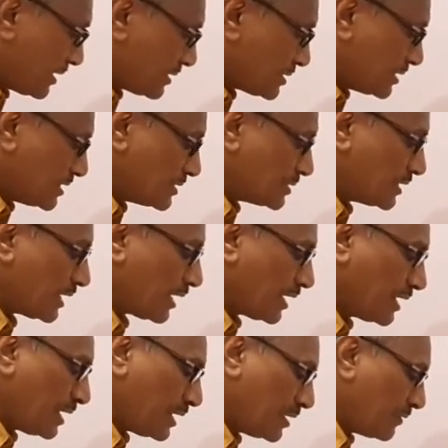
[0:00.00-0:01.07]

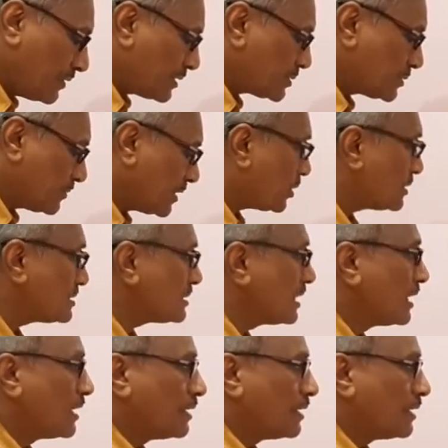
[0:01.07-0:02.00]
sincerely yours, because